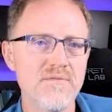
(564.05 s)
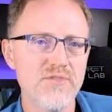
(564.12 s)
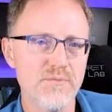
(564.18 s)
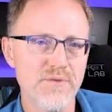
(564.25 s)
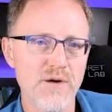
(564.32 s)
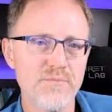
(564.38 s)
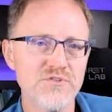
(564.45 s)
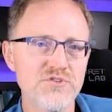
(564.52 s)
The
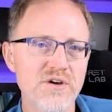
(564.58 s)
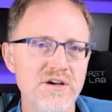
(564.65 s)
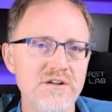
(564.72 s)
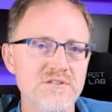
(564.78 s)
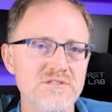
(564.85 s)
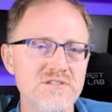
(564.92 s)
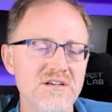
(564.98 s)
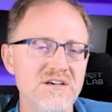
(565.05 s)

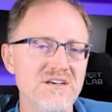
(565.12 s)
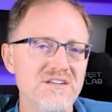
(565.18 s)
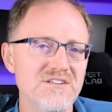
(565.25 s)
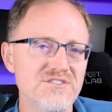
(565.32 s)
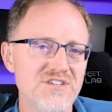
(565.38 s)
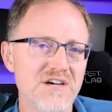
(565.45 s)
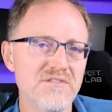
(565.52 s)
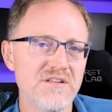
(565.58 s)
perpetrators,
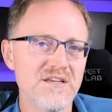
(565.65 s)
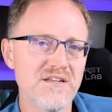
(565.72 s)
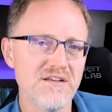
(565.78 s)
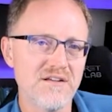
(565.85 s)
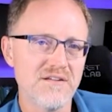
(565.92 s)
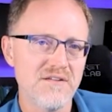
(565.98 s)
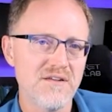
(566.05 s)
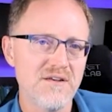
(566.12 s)

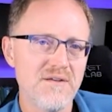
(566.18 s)
Javelina,